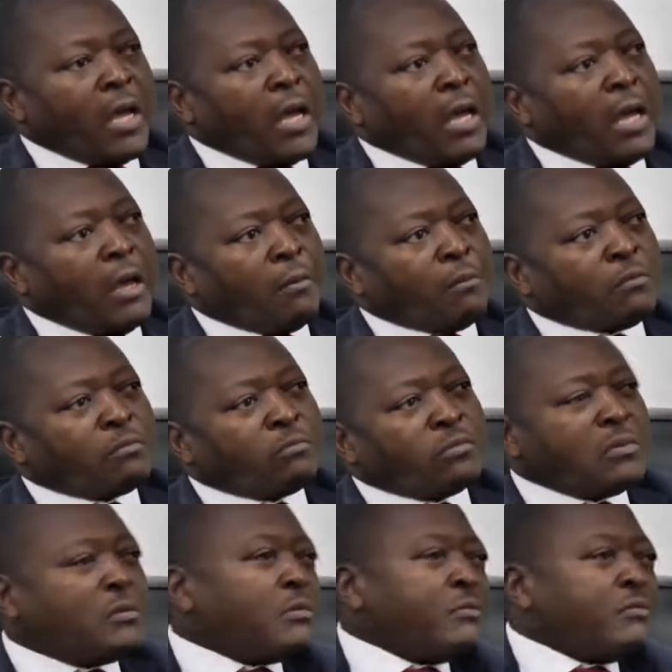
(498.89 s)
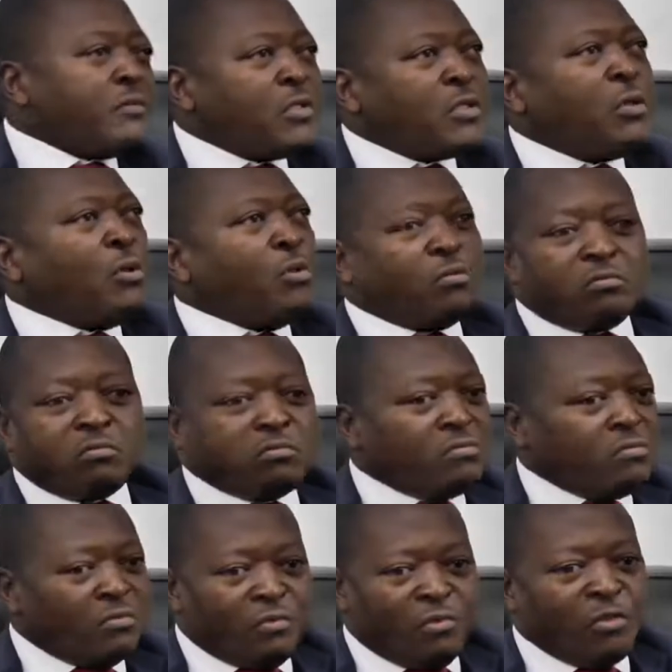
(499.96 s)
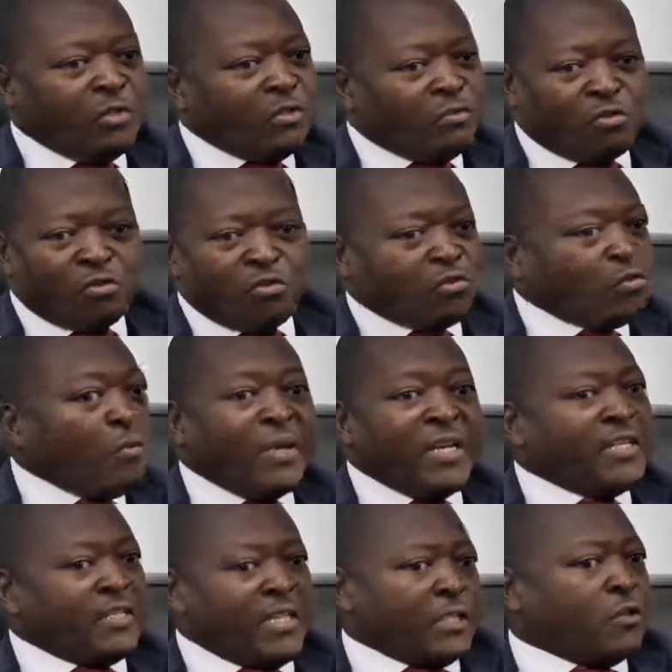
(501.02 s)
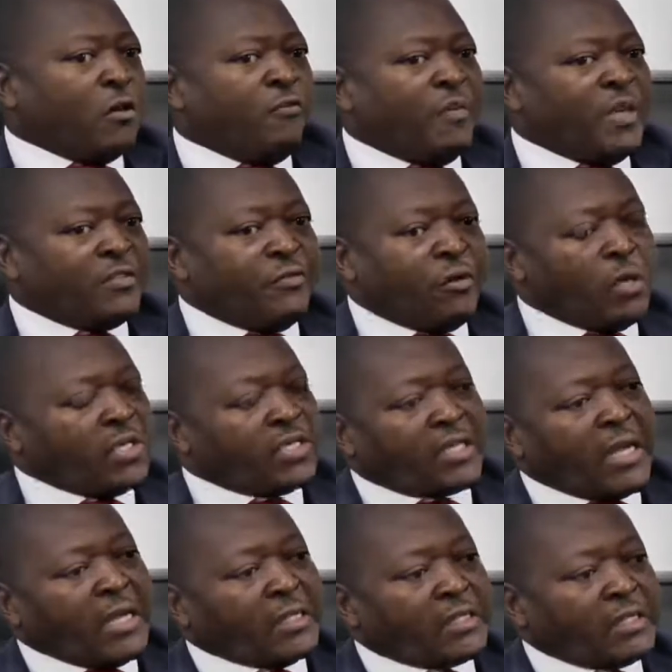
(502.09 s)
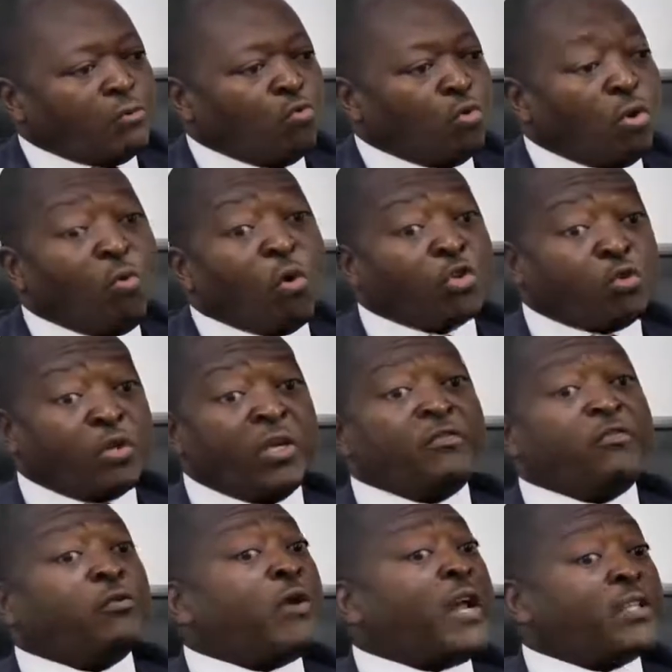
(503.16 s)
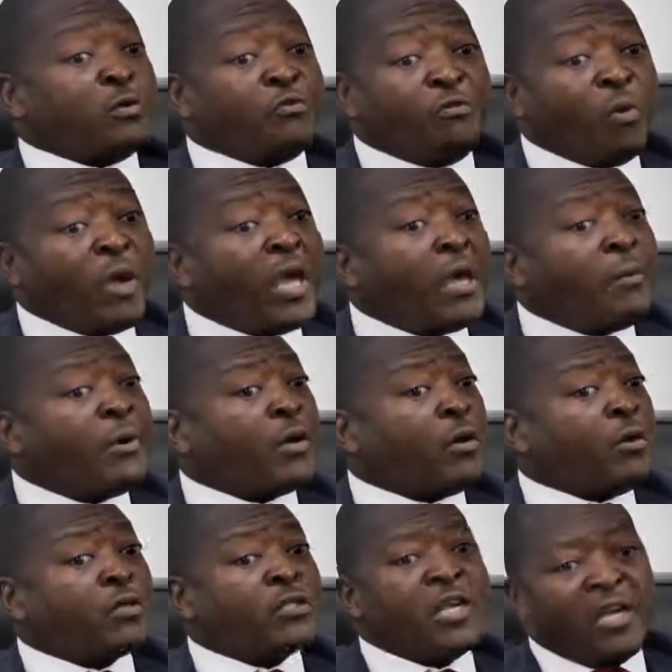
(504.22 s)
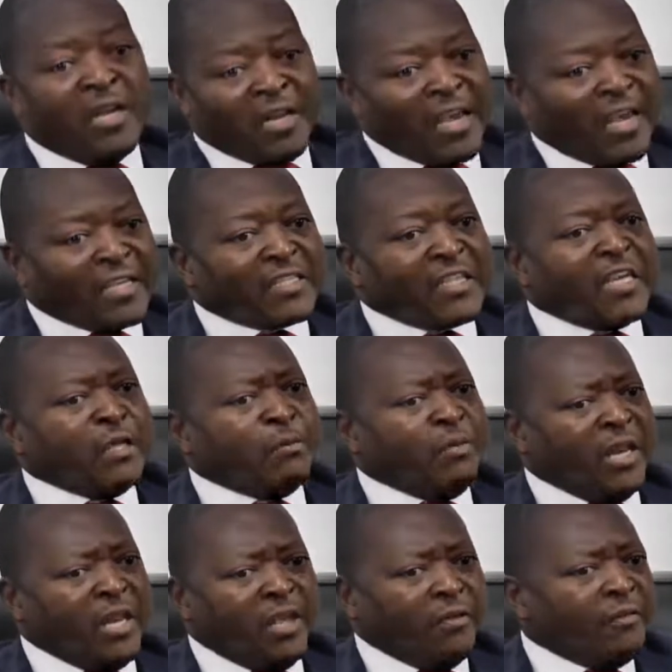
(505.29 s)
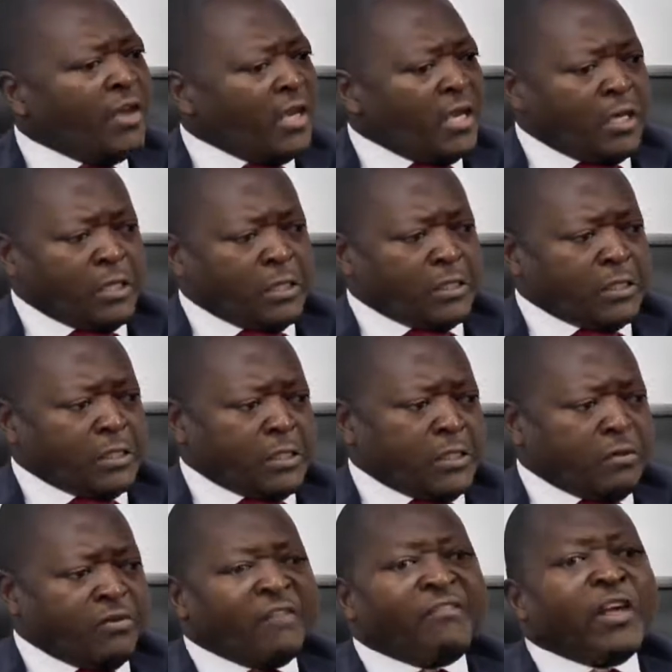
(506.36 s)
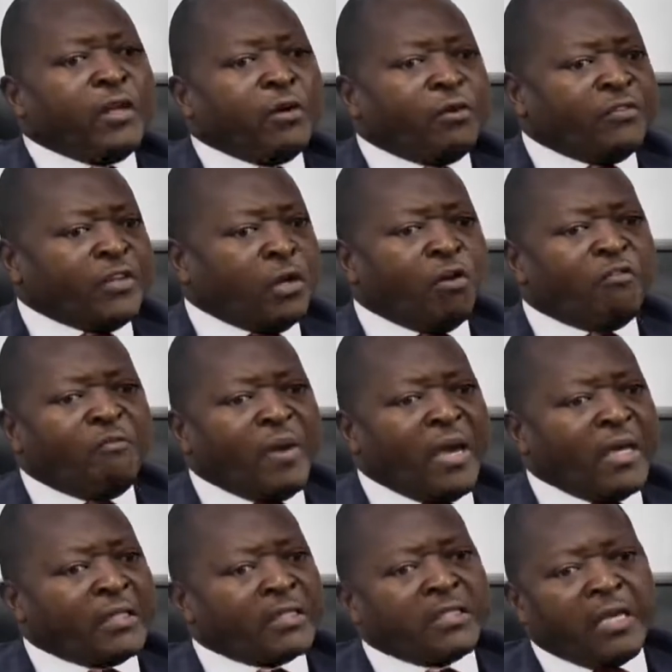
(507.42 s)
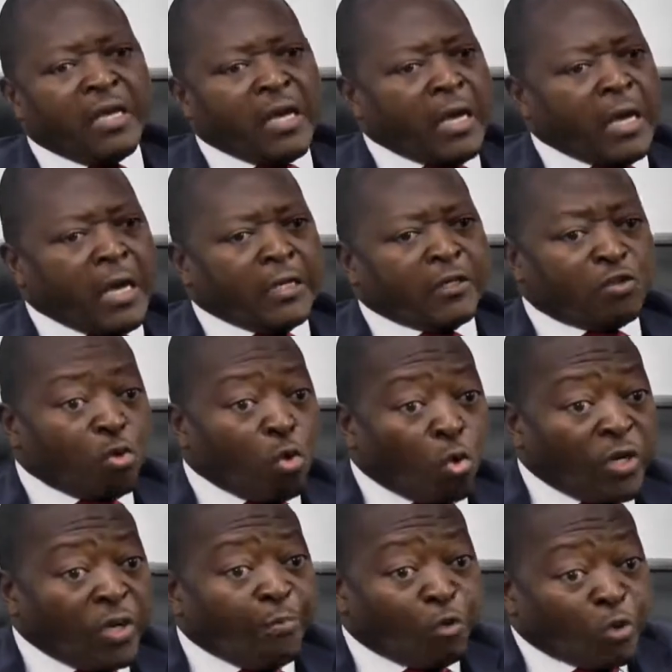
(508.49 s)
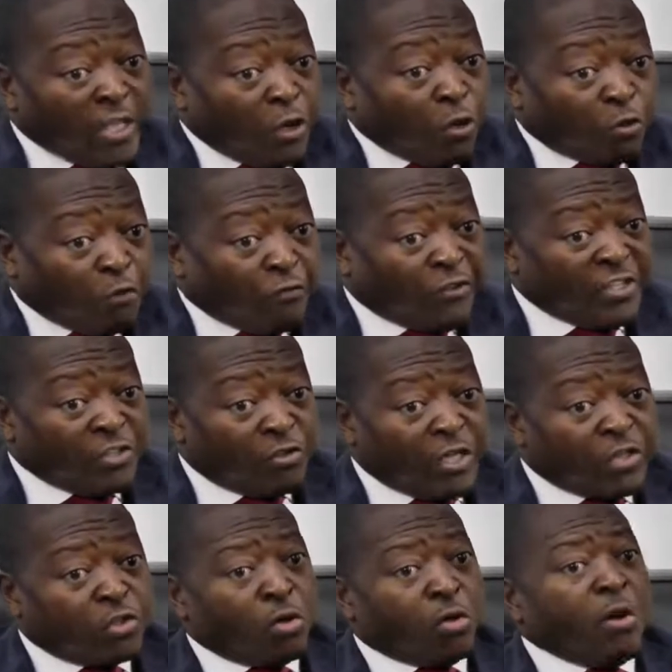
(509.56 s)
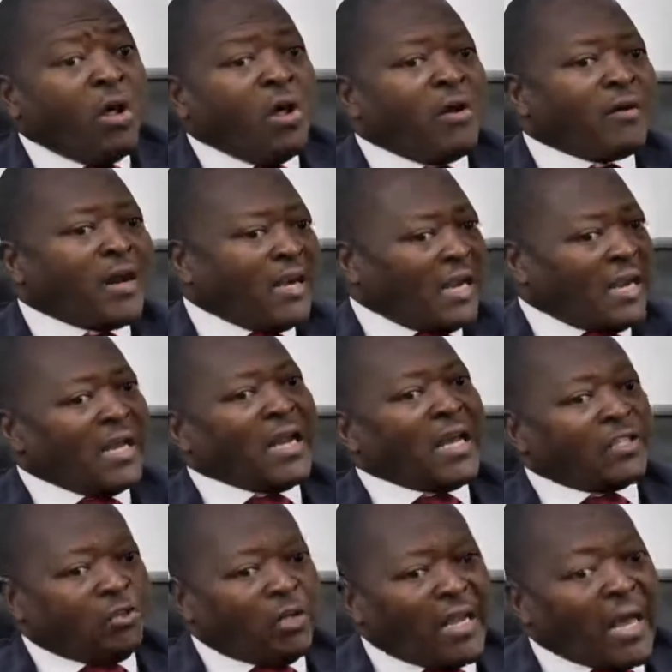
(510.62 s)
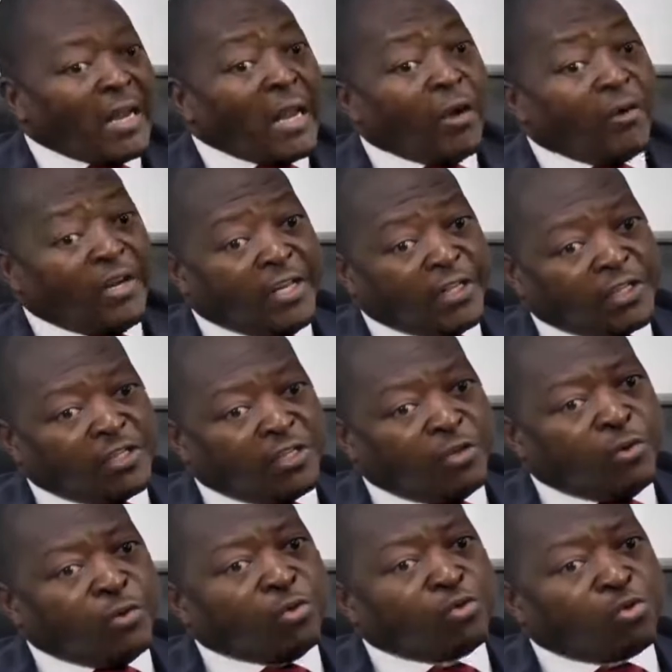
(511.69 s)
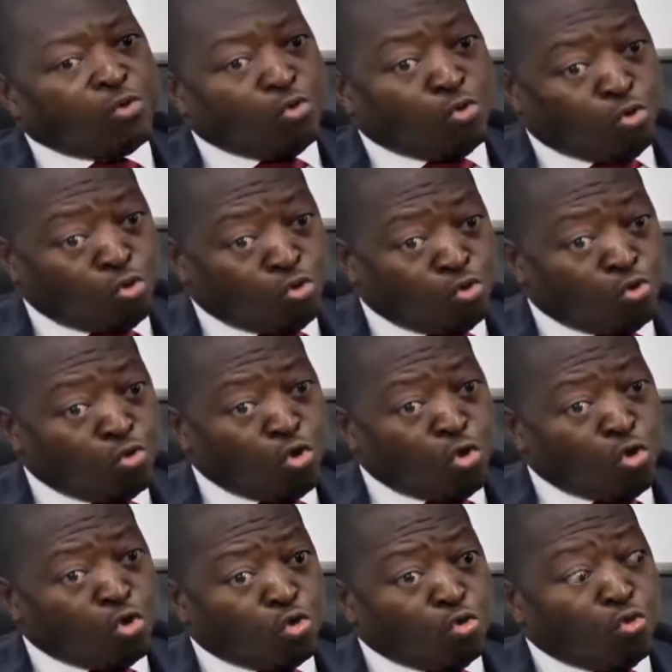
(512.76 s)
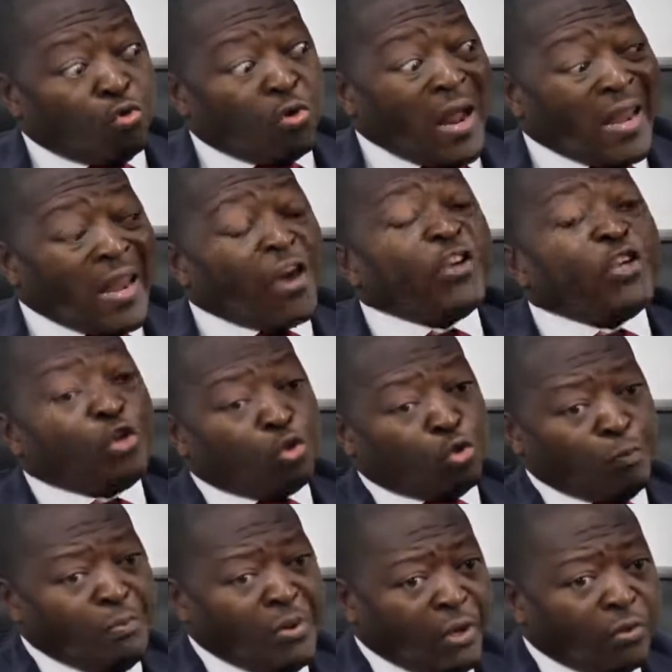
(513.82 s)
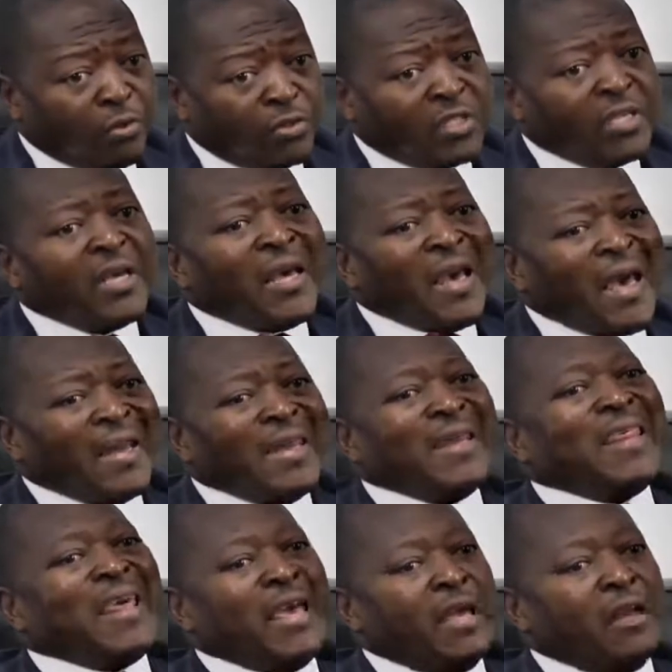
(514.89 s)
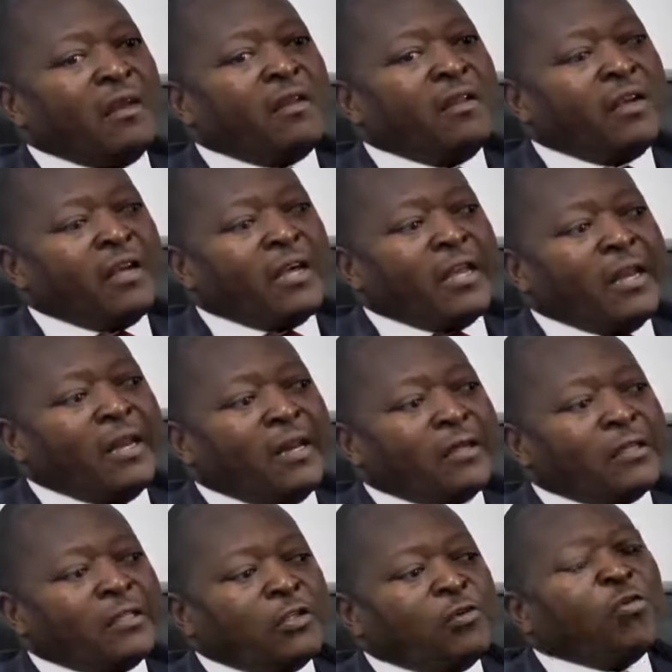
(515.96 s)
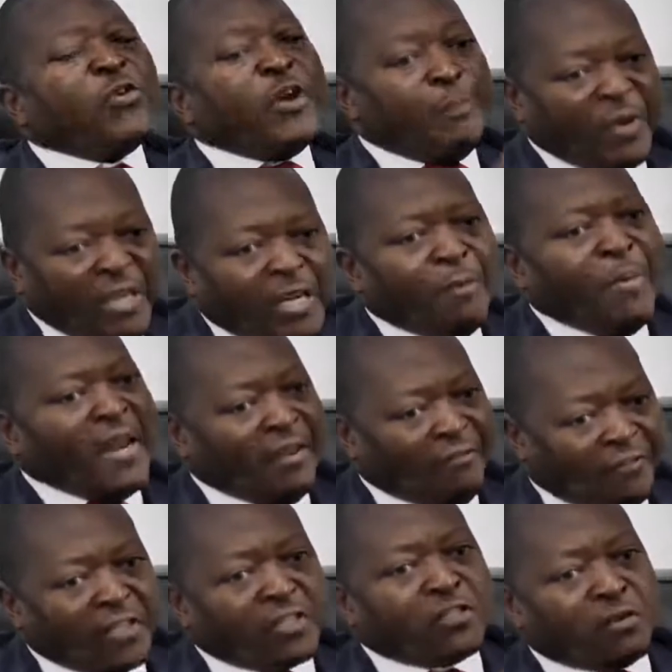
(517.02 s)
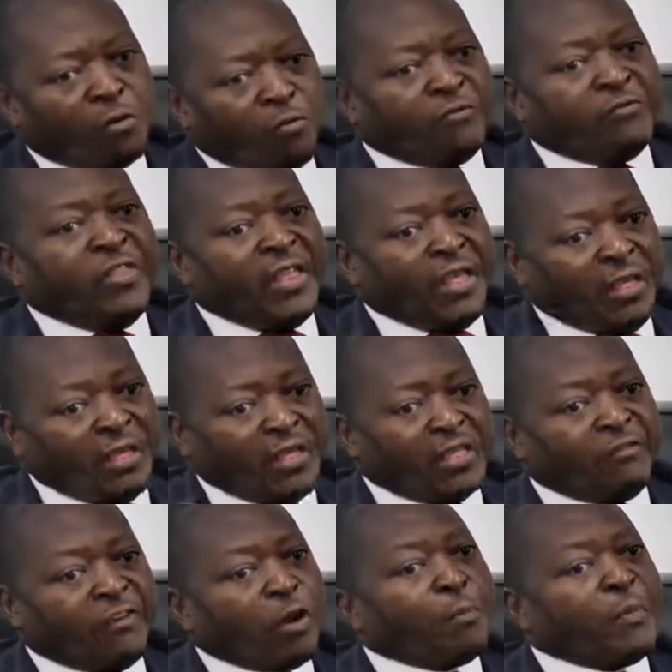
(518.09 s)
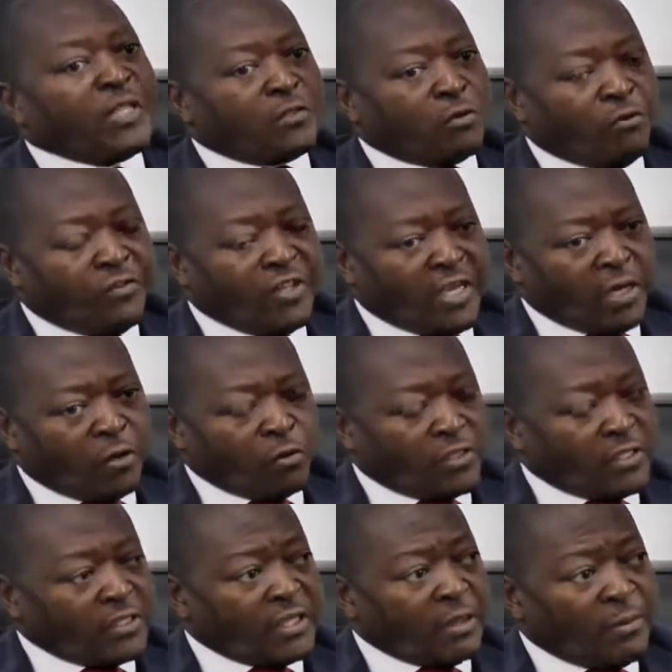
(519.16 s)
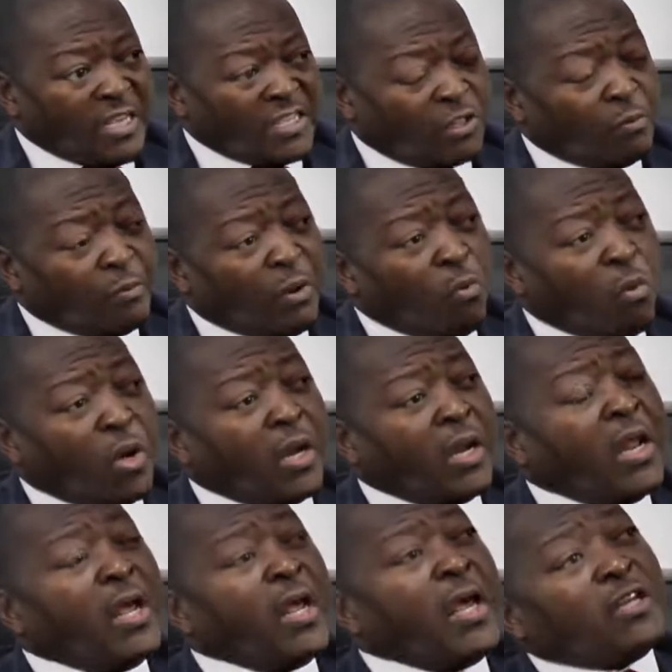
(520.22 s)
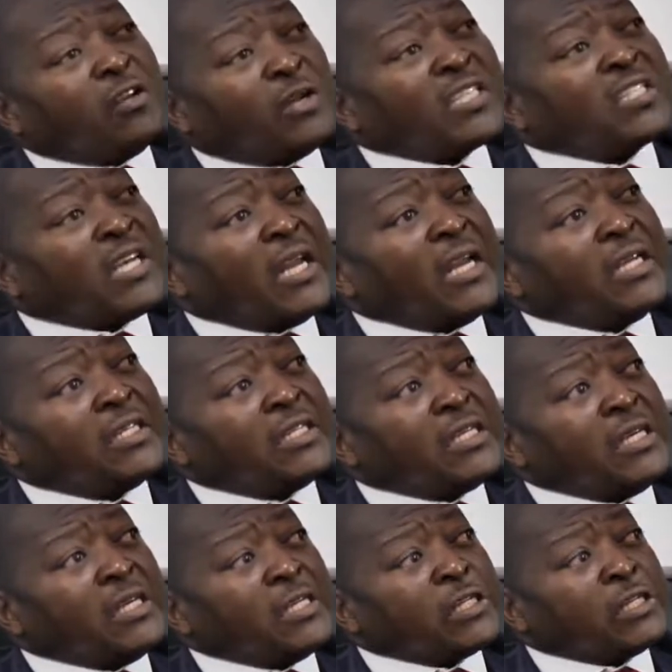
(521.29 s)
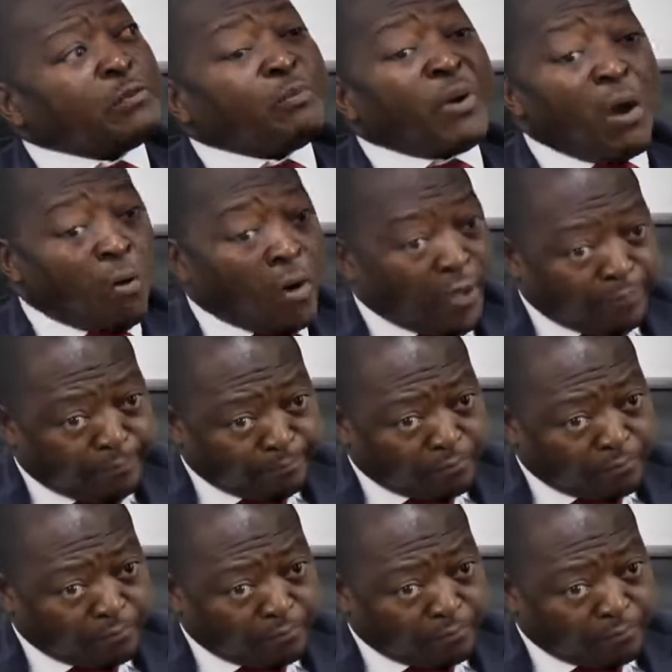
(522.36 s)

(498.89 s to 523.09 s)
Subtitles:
You know, so many state governments, for instance, will not want to give you right of way because, like I said, they believe it's a revenue of the government, and so they put a lot of restriction rather than actually allowing it, you know, to allowing you to build and then, you know, reaping the benefits of the development of the ecosystem. That's number one. The other challenge is power.